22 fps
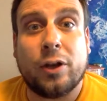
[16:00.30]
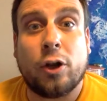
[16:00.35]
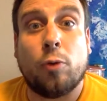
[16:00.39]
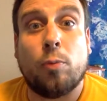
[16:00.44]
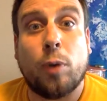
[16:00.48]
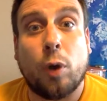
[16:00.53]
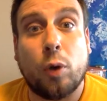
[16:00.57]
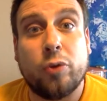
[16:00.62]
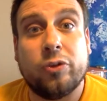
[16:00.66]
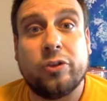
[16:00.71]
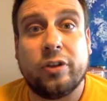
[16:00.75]
in our
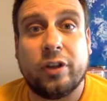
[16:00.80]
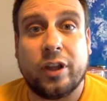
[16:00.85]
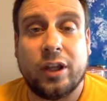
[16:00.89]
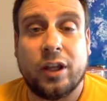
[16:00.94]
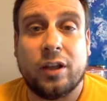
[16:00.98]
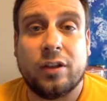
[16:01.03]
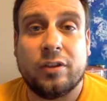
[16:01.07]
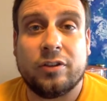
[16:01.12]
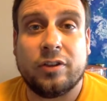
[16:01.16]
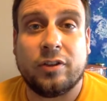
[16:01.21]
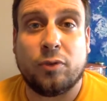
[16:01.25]

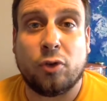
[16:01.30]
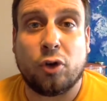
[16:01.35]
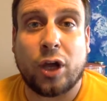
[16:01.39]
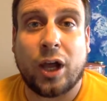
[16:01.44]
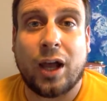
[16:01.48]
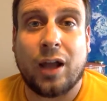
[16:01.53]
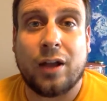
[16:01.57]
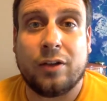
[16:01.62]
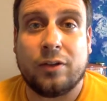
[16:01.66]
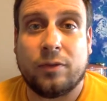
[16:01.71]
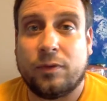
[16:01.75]
mostly civil
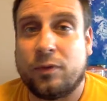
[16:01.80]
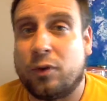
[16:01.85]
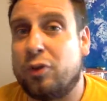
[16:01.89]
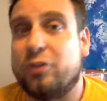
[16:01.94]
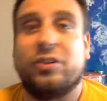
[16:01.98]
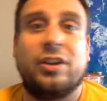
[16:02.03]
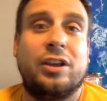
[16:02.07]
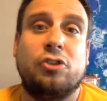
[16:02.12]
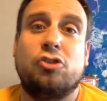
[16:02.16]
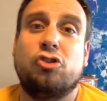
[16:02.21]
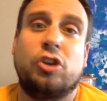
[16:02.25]

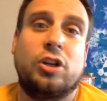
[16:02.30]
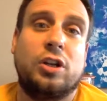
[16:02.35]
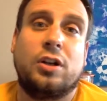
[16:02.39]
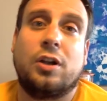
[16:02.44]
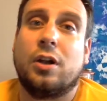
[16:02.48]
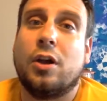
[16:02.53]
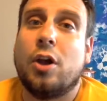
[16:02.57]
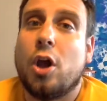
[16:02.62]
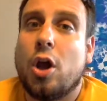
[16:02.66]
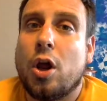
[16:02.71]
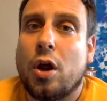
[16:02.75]
conversation
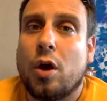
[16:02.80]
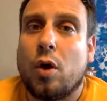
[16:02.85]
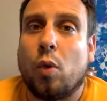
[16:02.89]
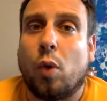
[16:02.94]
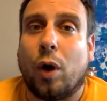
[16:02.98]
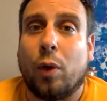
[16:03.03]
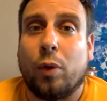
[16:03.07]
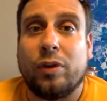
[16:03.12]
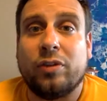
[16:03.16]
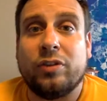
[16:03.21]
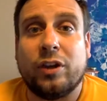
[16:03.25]

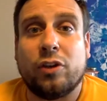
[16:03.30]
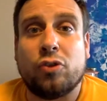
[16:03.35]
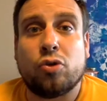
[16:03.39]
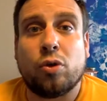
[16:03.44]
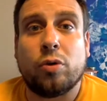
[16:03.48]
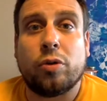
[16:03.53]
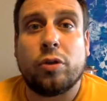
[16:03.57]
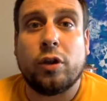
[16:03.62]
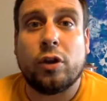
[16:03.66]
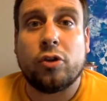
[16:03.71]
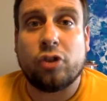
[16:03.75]
while we seek
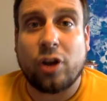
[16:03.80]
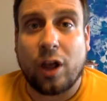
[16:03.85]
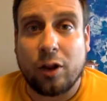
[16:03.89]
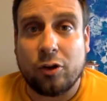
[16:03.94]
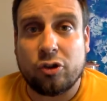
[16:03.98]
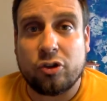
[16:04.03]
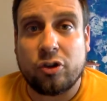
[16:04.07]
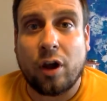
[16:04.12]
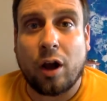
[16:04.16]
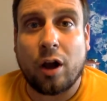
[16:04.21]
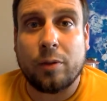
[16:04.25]
truth,
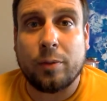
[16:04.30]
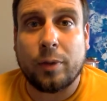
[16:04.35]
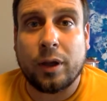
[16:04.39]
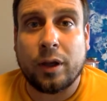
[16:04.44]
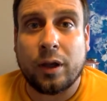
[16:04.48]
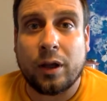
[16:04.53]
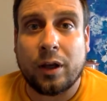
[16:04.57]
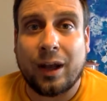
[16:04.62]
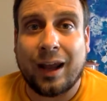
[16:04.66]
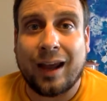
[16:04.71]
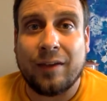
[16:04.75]
challenge dogma,
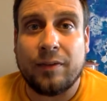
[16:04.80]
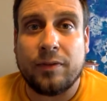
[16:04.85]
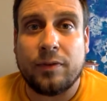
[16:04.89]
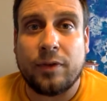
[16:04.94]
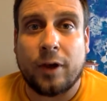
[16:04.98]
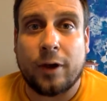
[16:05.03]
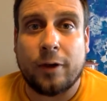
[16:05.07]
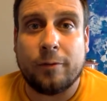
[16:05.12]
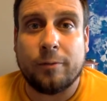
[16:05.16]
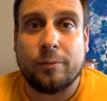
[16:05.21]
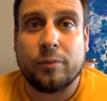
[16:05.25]
and have
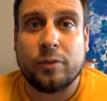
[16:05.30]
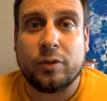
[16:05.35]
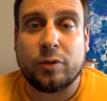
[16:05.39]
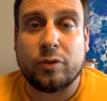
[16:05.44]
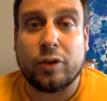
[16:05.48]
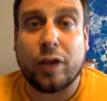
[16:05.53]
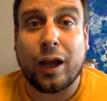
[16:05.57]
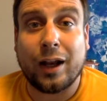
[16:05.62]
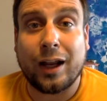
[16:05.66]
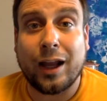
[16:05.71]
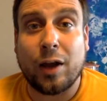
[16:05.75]
fun. So
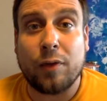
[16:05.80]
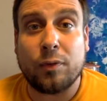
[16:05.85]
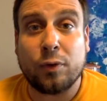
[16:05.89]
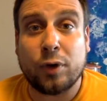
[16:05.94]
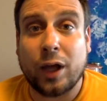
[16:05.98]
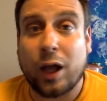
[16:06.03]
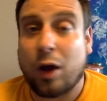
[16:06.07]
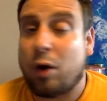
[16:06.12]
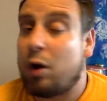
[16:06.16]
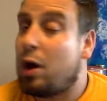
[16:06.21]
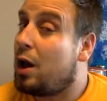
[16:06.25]
signing out for
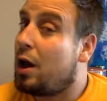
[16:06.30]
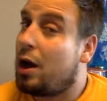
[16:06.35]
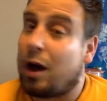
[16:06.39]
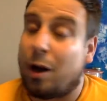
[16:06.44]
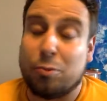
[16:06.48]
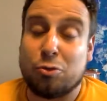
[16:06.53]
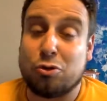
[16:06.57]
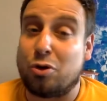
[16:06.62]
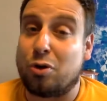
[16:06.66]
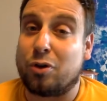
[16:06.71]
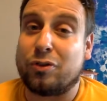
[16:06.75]
now.
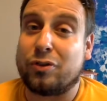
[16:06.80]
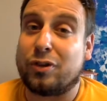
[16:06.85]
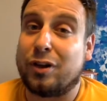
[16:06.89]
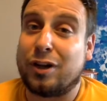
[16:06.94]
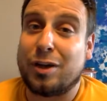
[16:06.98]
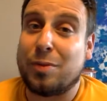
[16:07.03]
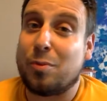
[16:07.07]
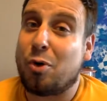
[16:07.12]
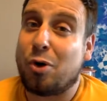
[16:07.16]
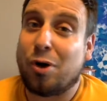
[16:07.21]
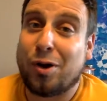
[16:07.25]
I'm sure it's going to
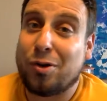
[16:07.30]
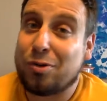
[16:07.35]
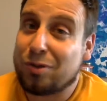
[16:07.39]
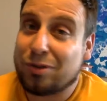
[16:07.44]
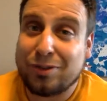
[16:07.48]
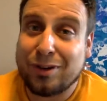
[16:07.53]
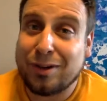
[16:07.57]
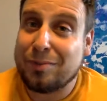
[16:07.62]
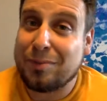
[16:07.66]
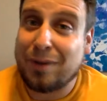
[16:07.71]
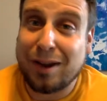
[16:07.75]
get more
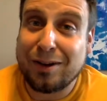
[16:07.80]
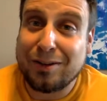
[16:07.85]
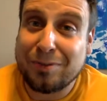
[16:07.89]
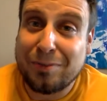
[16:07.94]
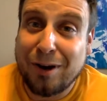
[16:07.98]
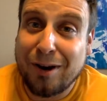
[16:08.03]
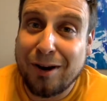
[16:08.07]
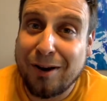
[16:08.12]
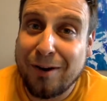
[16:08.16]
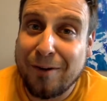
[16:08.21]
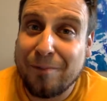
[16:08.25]
interesting by
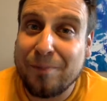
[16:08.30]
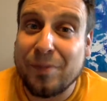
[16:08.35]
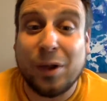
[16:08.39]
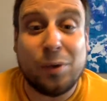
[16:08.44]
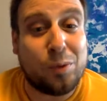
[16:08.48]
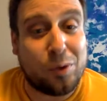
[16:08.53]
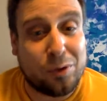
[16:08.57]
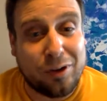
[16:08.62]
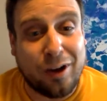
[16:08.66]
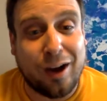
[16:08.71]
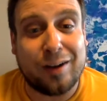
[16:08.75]
tomorrow, and
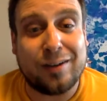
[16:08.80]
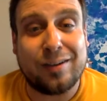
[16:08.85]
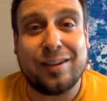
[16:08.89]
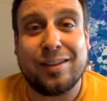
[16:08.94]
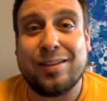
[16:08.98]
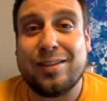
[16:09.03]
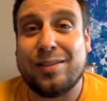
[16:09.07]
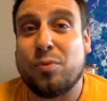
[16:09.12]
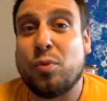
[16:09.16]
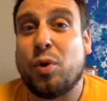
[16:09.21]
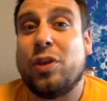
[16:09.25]
we'll talk
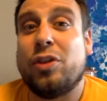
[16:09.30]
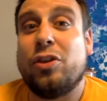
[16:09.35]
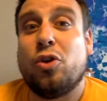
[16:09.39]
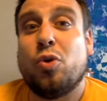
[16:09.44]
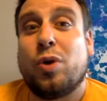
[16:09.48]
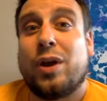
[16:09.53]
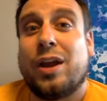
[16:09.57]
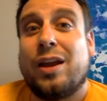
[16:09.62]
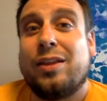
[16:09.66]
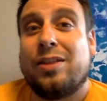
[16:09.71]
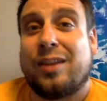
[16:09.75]
with you
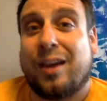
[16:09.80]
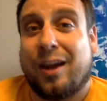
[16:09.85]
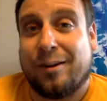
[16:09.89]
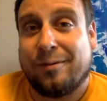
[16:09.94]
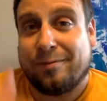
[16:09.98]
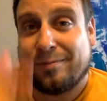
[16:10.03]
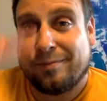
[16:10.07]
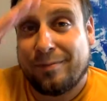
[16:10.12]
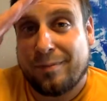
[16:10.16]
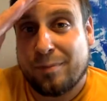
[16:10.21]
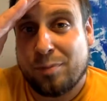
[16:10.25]
again then.
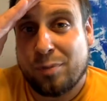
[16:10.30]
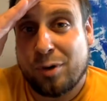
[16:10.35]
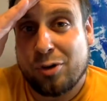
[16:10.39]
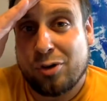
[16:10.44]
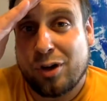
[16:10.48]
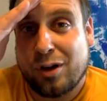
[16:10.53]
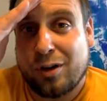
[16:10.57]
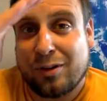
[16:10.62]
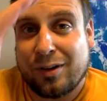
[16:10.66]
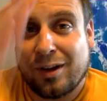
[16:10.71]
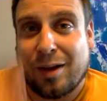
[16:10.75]

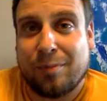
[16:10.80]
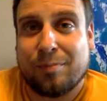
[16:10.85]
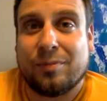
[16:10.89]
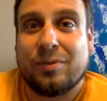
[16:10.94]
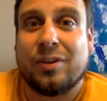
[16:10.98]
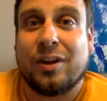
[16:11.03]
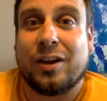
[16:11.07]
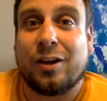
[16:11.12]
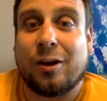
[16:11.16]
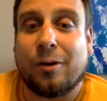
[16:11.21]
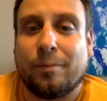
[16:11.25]
Appreciate your time.
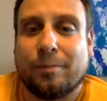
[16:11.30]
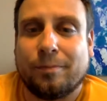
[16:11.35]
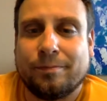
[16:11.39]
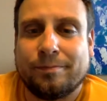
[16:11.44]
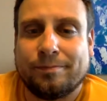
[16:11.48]
Take care.